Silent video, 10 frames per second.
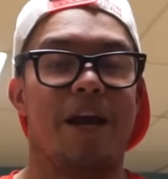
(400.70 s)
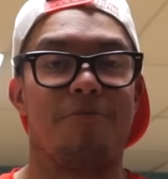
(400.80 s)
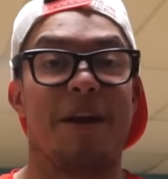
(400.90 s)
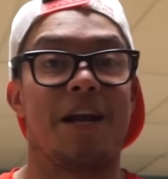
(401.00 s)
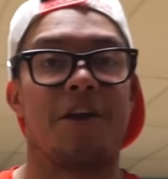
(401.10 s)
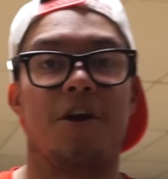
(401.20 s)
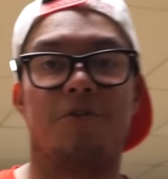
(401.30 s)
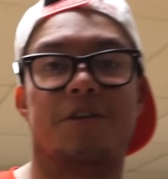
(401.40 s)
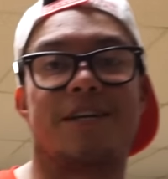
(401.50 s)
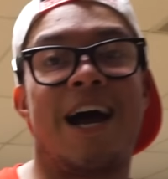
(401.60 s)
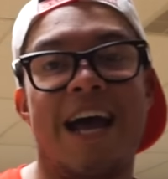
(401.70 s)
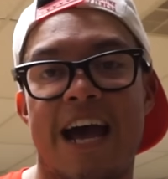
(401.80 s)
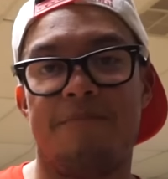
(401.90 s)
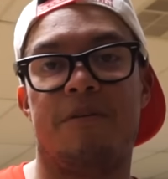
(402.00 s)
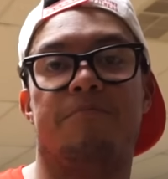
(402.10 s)
or may not know this, I
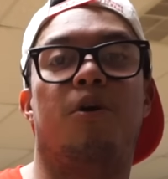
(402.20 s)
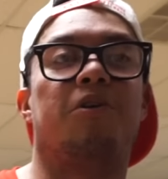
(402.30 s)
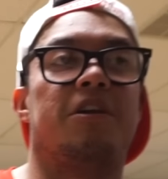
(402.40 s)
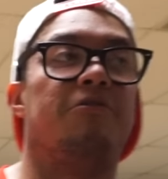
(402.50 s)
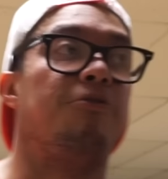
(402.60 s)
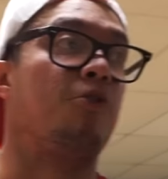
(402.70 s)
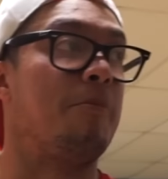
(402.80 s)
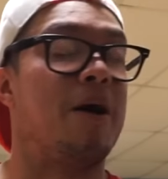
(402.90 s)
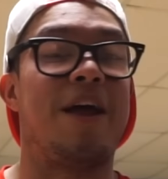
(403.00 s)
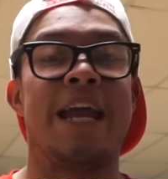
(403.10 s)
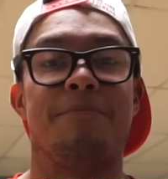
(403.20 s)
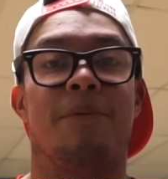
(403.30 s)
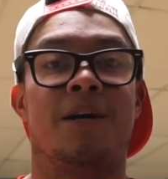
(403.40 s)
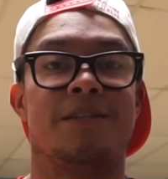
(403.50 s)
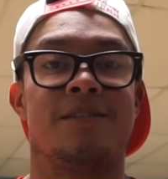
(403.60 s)
have been bulking for about eight
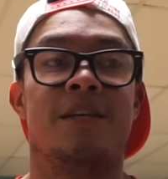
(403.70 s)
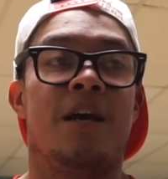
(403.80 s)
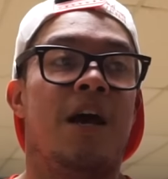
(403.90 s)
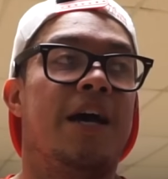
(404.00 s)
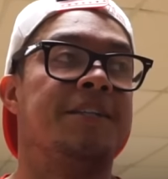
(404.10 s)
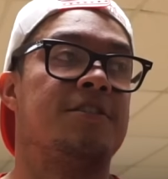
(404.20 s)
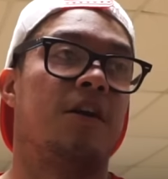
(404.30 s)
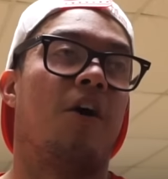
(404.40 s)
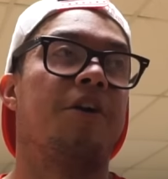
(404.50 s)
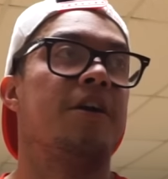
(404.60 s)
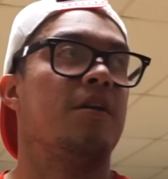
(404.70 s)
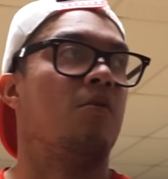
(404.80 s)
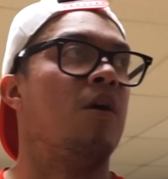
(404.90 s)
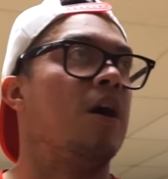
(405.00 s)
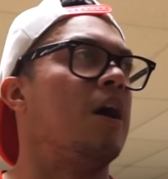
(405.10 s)
months. It started,
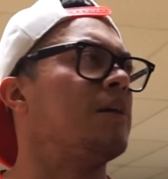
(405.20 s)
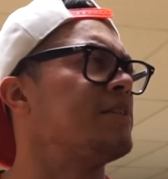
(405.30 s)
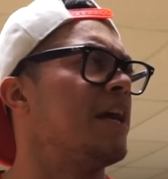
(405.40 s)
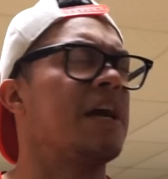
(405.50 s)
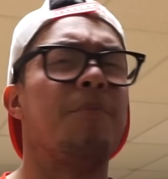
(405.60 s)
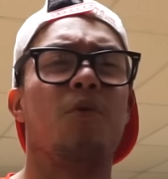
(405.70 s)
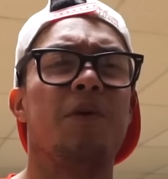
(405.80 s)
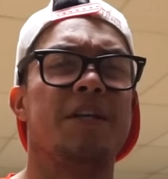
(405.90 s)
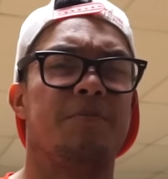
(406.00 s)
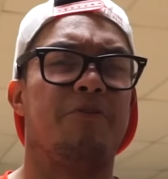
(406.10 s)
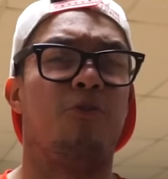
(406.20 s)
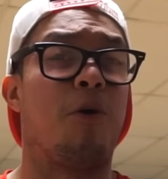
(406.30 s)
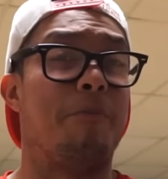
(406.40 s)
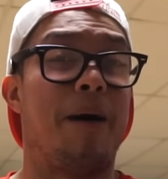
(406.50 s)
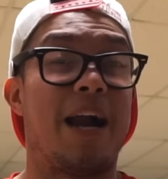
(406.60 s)
uh, i say, a couple weeks
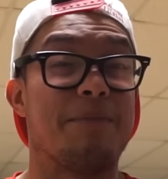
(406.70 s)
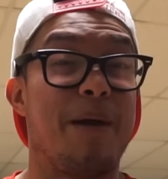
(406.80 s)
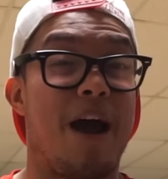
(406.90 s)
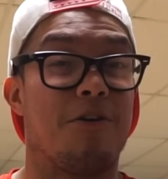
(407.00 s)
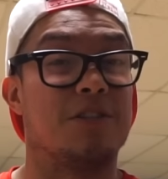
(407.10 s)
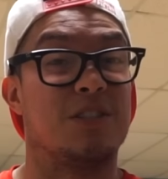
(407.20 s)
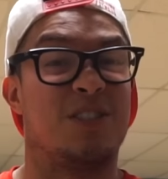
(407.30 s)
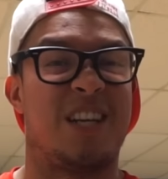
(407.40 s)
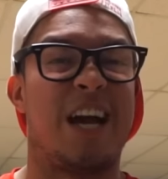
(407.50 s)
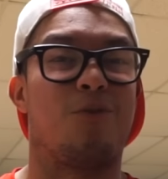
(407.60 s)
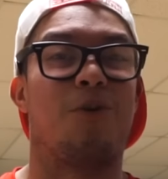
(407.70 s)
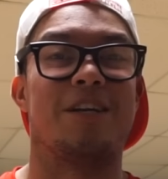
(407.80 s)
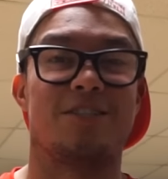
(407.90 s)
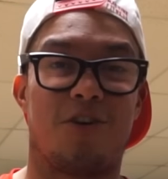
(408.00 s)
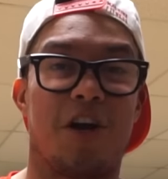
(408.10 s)
before Body Powers. It's kind of when I
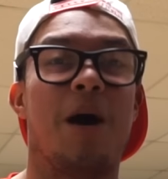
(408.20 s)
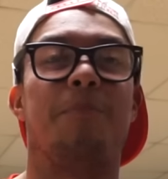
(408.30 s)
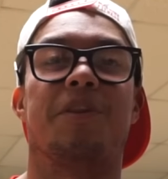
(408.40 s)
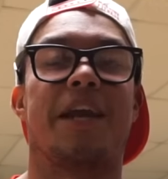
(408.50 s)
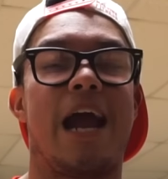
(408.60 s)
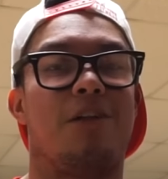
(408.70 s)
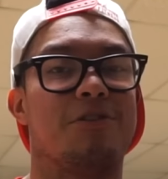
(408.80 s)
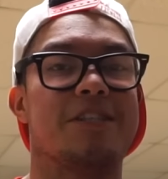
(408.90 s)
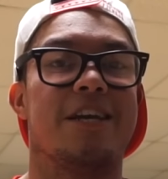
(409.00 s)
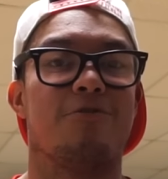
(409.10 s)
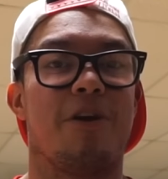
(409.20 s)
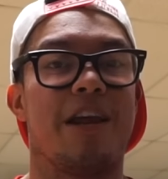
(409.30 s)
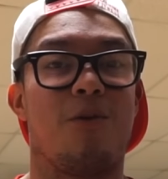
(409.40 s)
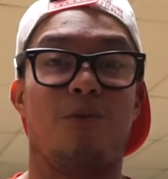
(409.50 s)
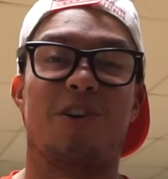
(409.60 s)
started upping the calories, getting
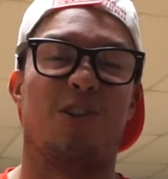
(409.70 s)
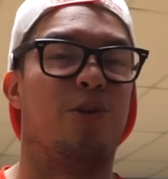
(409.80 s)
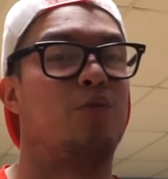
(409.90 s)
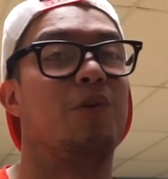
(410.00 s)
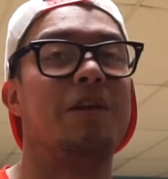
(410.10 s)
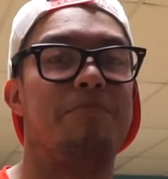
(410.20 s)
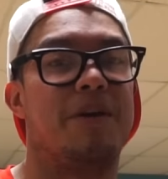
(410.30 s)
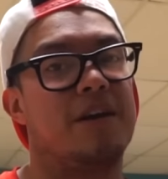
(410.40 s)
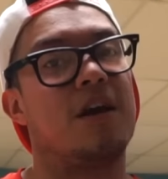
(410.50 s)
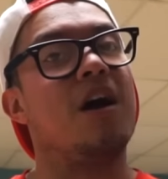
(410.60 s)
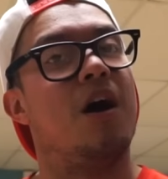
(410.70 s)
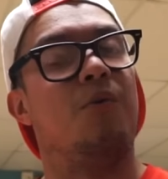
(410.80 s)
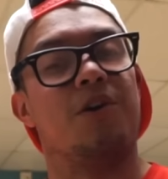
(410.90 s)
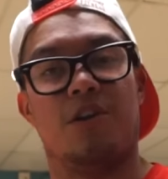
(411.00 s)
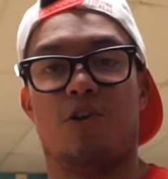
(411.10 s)
ready. I wanted to look really big. I
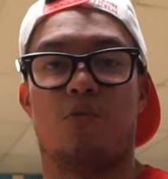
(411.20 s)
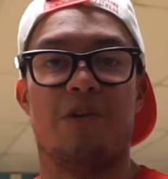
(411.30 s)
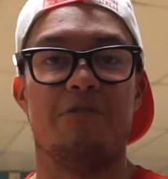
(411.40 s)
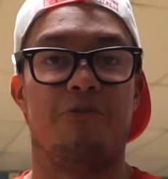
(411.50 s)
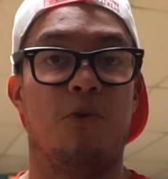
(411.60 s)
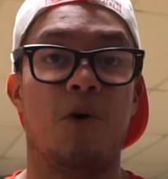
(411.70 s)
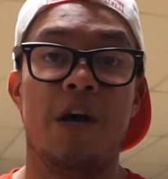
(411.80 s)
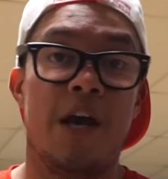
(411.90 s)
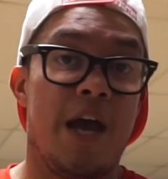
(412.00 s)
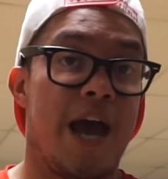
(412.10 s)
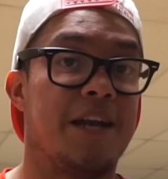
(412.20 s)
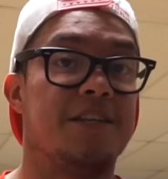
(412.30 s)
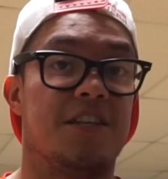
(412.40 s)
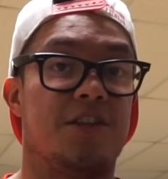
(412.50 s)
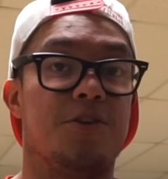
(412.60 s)
wanted to look really full heading
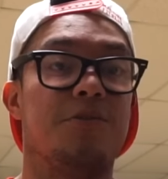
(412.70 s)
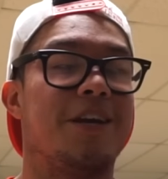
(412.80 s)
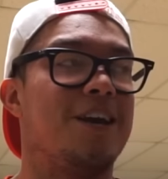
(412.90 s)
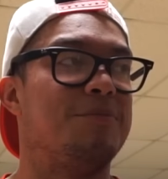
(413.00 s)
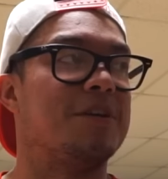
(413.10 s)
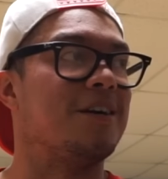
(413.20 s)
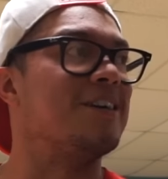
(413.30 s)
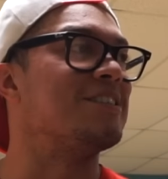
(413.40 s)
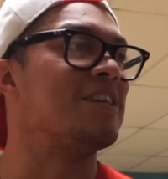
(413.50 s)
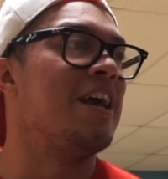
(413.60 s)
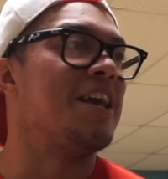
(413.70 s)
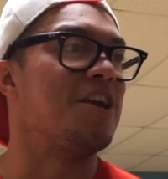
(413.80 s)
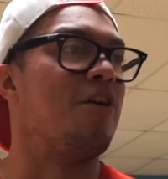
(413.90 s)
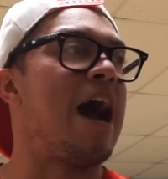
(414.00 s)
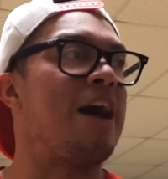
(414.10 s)
to the UK because,
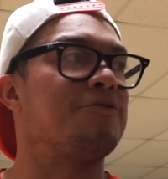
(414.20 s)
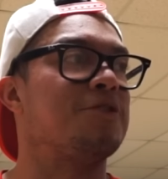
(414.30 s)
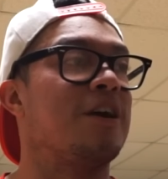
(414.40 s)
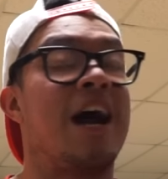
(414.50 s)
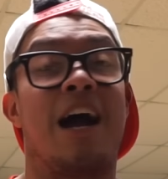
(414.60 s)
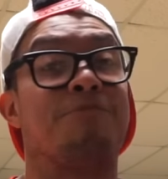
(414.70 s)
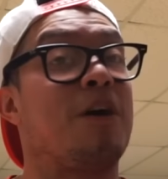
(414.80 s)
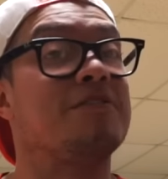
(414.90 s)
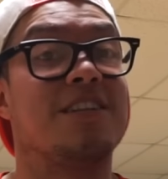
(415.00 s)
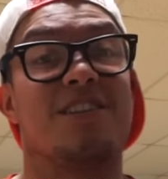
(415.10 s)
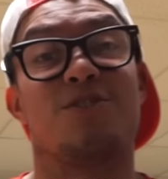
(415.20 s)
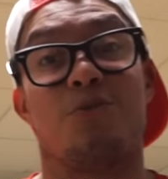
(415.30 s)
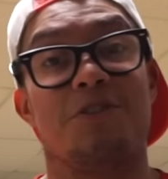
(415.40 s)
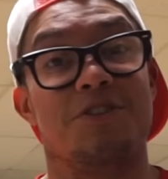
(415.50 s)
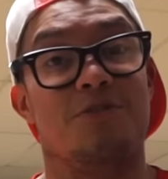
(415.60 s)
you know, after, I, I probably said the
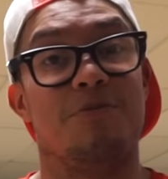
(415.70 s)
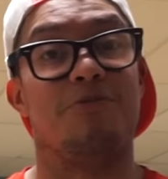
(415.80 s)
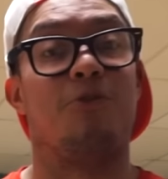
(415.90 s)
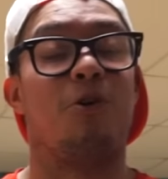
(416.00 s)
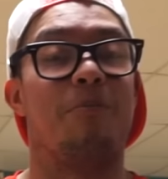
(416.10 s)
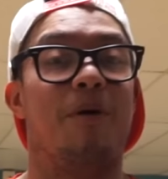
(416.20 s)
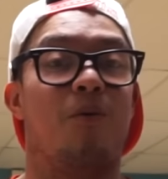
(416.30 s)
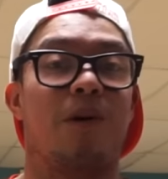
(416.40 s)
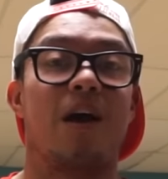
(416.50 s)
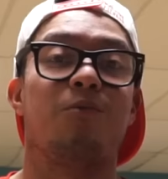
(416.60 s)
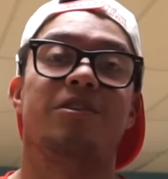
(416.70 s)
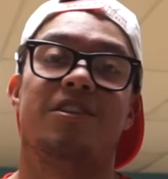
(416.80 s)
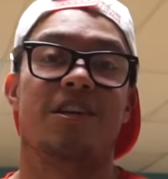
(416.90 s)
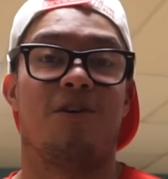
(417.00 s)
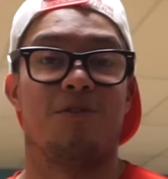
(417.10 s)
story to you before, but when I went
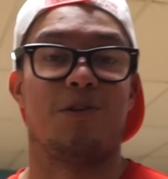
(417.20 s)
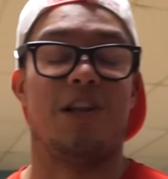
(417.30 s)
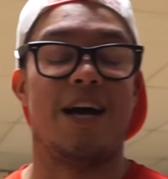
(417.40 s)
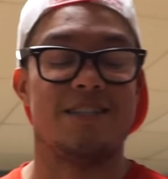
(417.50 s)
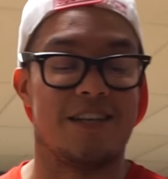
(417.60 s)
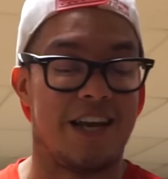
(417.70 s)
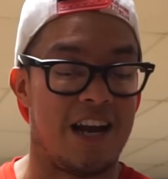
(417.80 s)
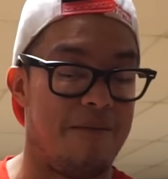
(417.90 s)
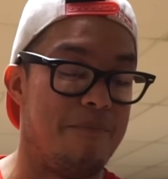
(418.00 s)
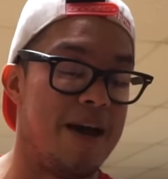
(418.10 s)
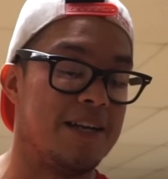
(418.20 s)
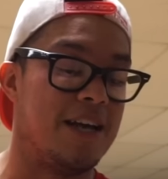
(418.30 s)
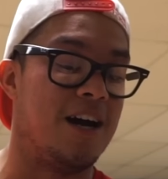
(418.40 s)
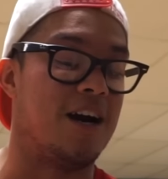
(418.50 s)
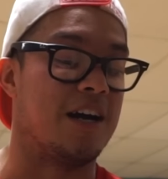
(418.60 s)
to the Arnold Classic and I met
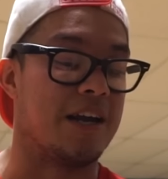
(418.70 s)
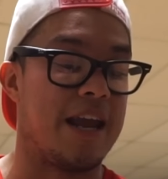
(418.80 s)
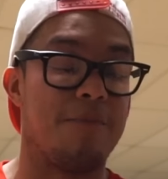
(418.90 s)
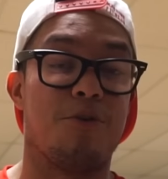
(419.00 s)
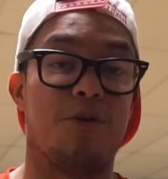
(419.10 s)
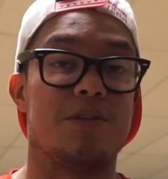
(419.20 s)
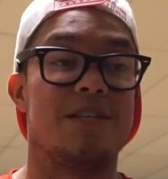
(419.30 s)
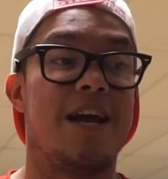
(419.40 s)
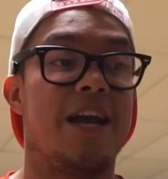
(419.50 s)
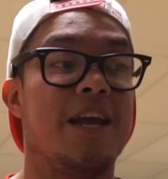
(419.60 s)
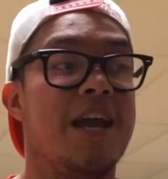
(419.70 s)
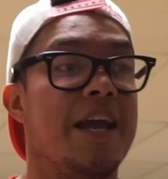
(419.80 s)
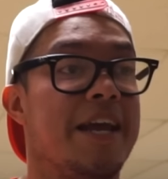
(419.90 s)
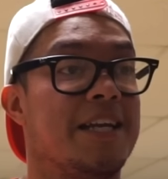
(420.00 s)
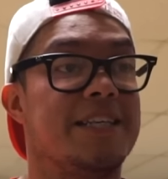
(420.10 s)
uh, Gabriel Say
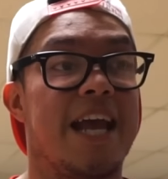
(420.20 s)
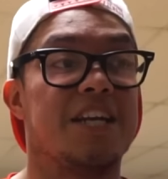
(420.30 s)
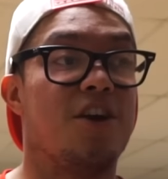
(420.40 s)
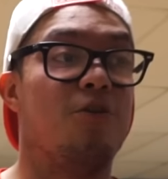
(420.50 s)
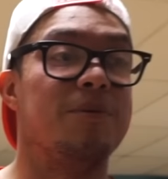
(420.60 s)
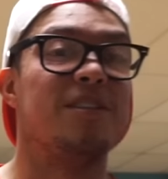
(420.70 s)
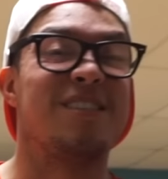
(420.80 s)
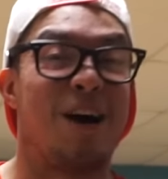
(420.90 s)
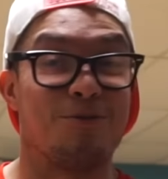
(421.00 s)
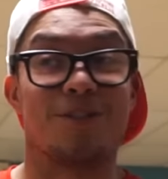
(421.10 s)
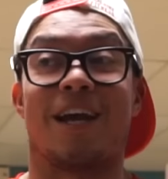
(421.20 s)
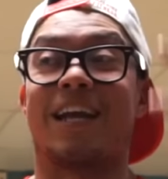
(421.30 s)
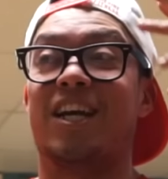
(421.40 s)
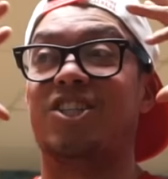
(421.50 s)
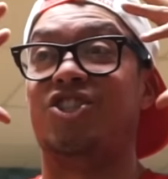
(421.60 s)
and Dan Yeomans, I was like,
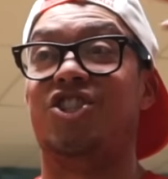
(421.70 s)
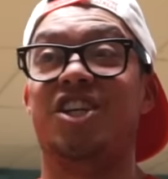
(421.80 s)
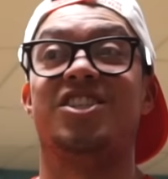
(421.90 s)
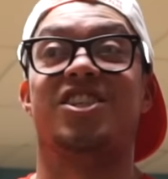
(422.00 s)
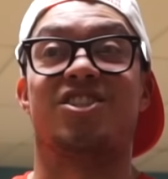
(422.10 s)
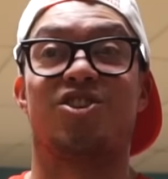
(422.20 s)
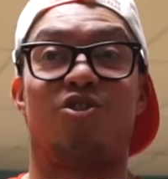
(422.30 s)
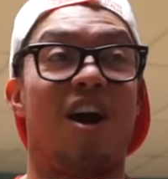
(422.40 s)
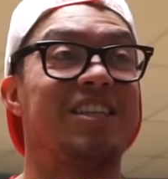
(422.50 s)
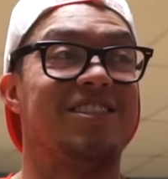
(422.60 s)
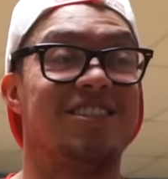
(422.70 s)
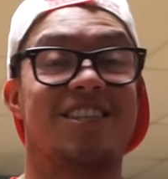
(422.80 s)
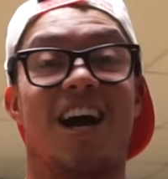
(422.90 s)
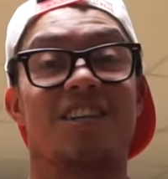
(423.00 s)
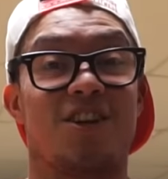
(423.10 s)
Jesus Christ, these
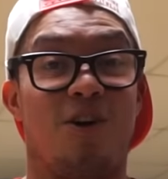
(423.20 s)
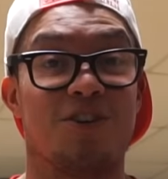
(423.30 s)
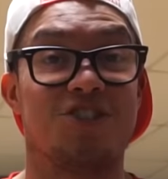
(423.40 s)
guys are